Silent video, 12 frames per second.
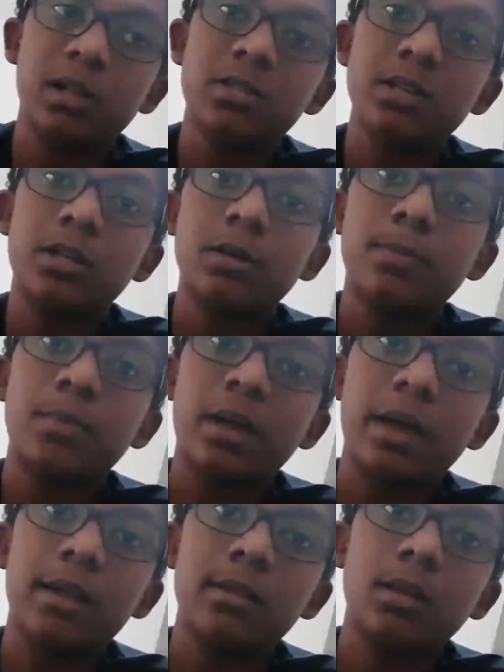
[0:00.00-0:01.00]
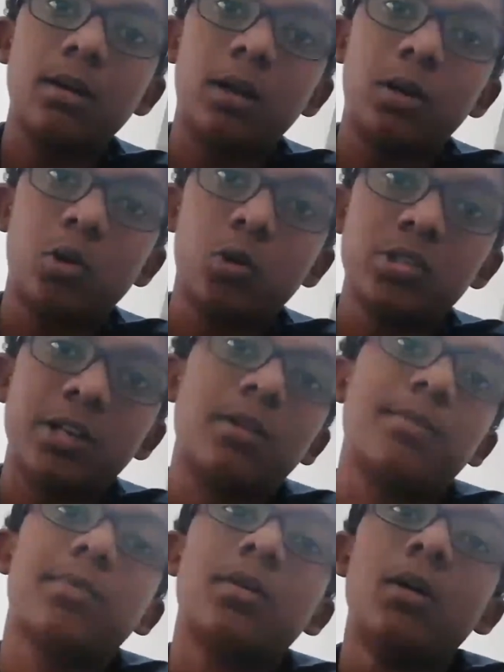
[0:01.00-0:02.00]
setup and the control setup.
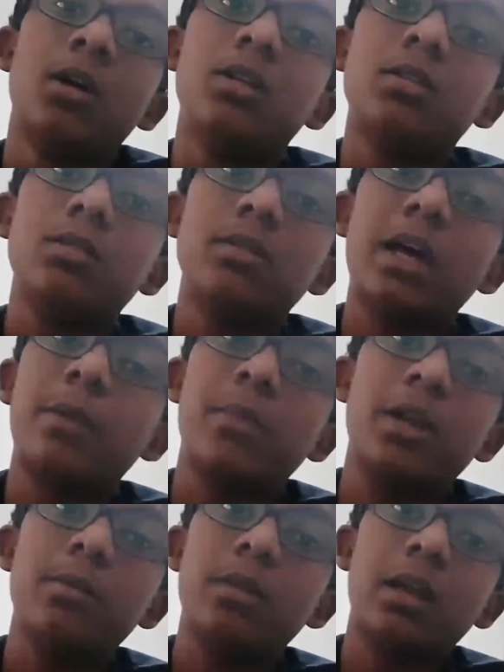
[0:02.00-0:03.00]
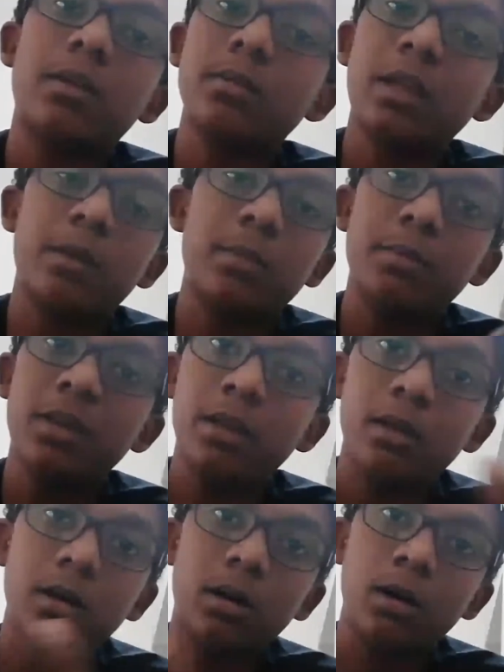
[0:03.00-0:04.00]
There may
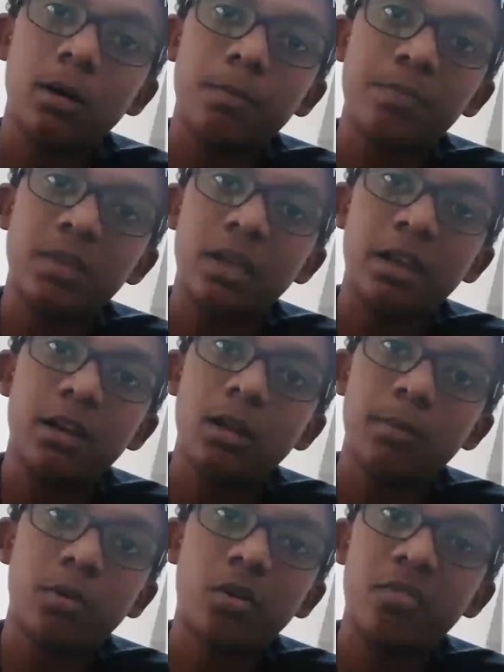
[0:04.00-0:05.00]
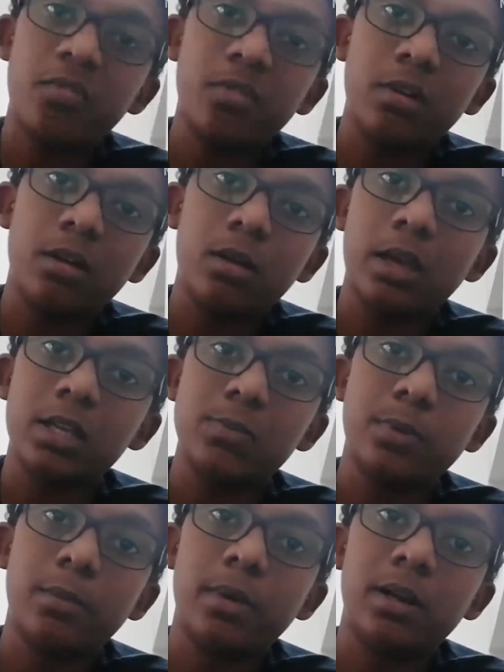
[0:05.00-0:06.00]
be n number of
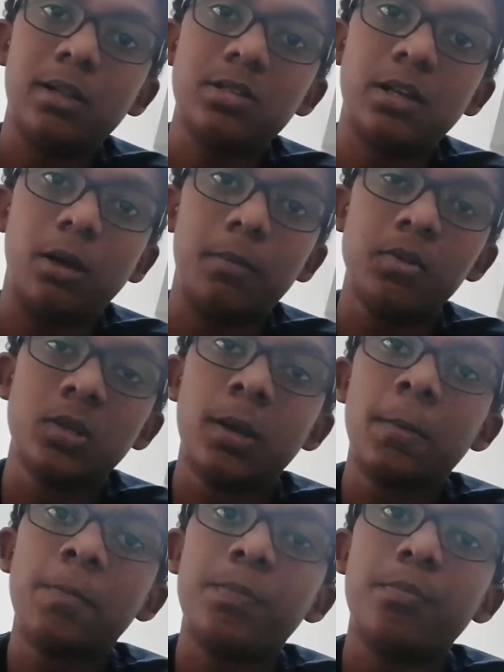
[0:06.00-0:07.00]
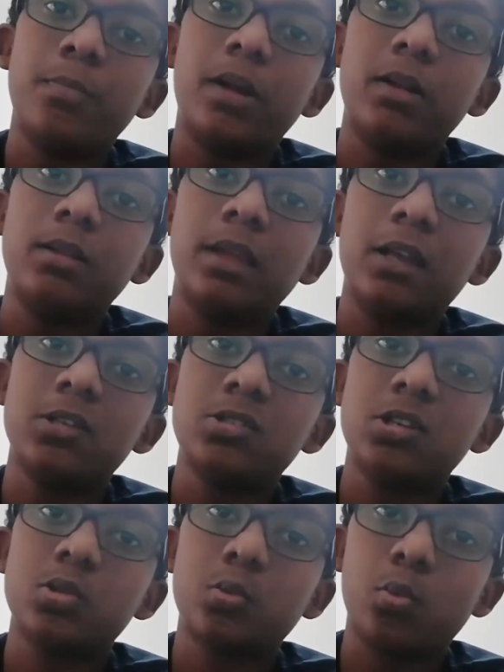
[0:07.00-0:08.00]
experimental setups, but there is
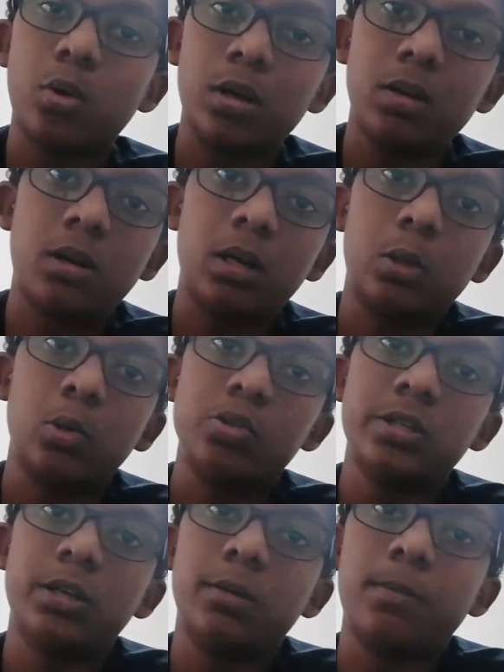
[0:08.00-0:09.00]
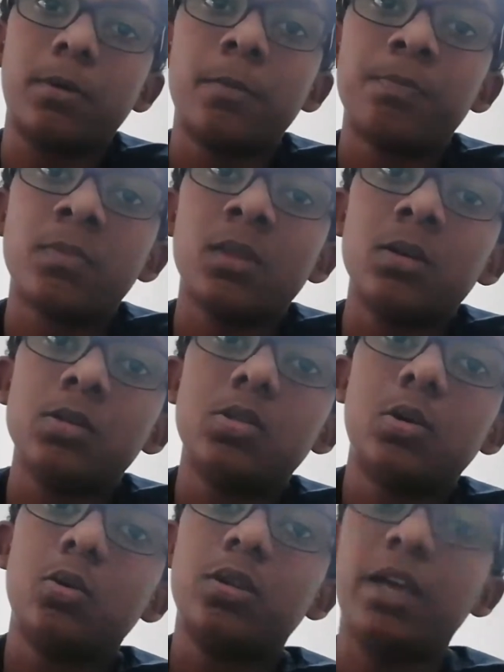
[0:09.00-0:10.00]
just one control setup.
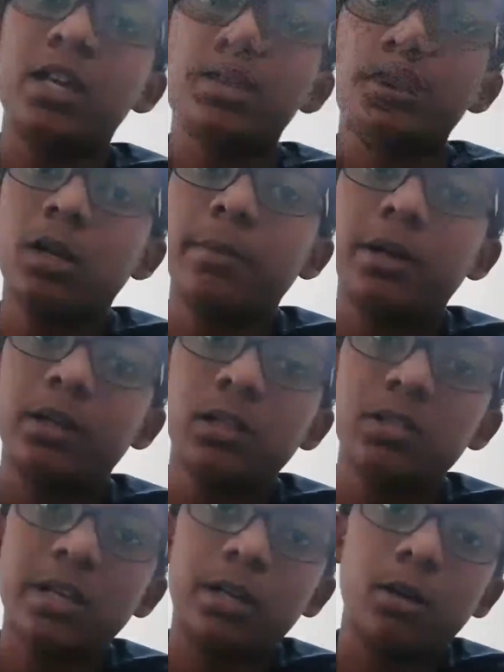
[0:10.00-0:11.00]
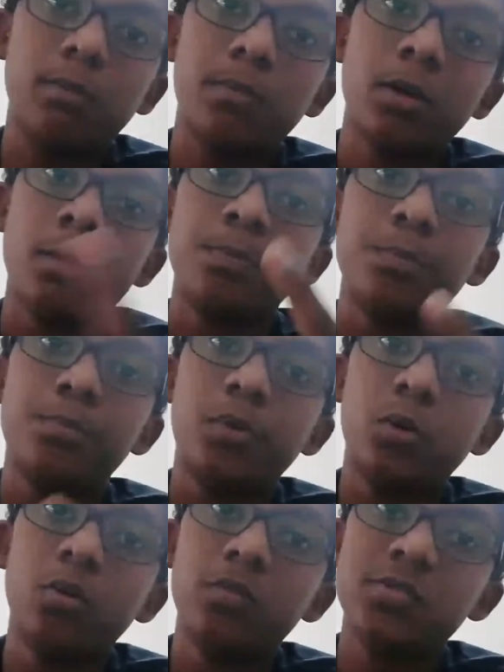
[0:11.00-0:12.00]
So the experimental setup
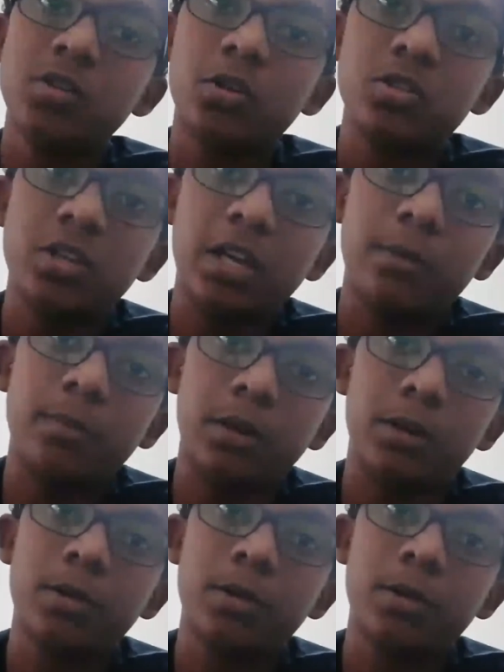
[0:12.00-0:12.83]
proves your statement,